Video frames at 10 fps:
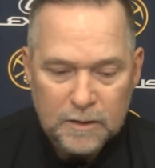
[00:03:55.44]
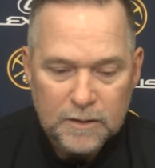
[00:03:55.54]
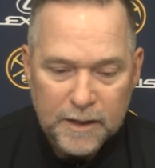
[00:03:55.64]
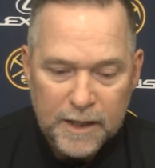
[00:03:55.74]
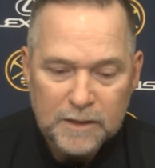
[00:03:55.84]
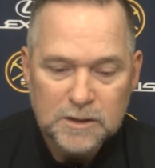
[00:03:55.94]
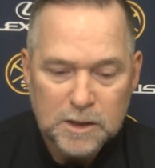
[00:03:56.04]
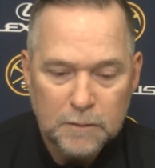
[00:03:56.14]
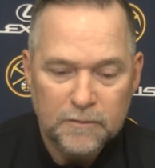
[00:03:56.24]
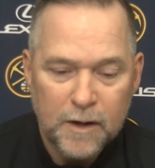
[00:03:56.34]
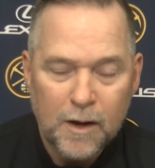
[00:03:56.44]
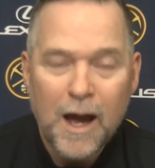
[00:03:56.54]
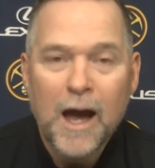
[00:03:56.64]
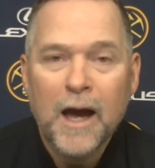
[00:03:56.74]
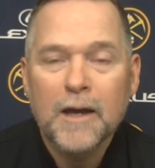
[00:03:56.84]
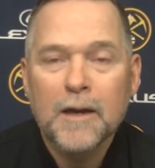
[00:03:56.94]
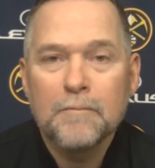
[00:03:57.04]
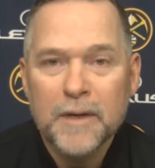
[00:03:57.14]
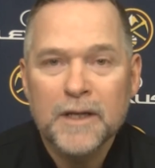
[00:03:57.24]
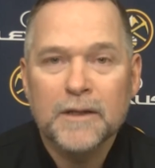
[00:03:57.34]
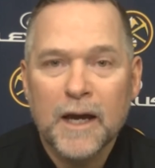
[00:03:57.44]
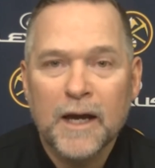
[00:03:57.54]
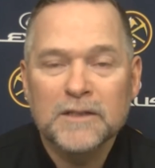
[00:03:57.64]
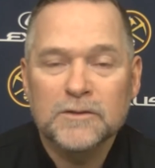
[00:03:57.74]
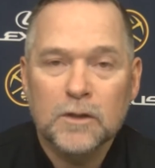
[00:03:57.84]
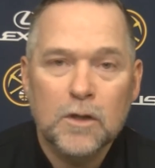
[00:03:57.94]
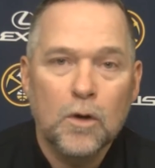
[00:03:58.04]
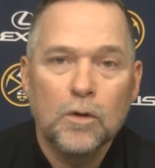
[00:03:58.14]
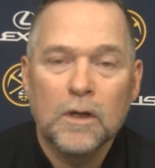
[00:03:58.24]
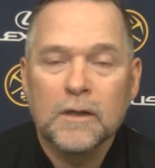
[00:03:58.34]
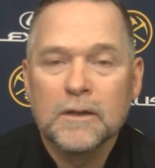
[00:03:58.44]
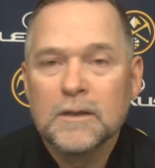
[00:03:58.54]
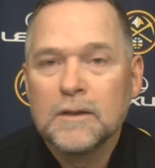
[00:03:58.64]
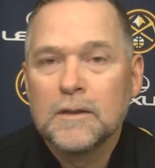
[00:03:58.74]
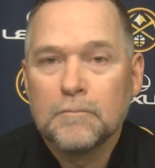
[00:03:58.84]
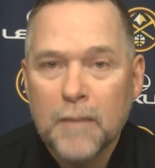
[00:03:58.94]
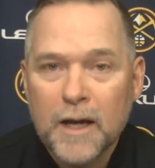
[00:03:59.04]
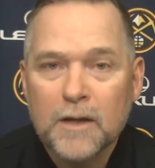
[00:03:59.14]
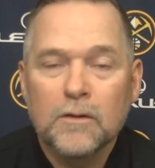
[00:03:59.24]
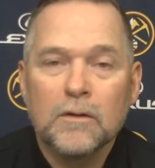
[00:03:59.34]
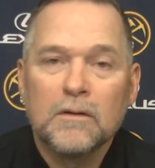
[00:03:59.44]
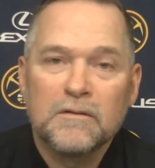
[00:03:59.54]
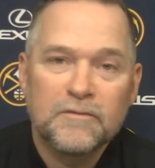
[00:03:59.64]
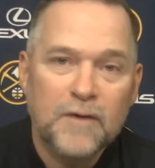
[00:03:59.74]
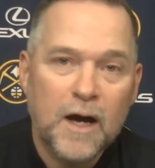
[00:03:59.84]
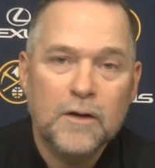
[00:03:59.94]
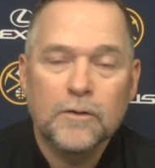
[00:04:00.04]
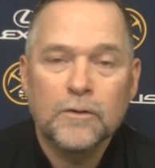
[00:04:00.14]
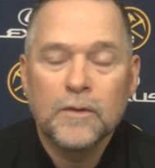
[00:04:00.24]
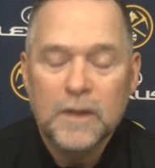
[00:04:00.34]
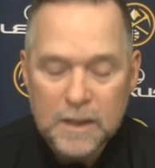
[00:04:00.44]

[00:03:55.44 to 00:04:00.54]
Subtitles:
get some of our high-minute guys, Nicola, Michael, Faku,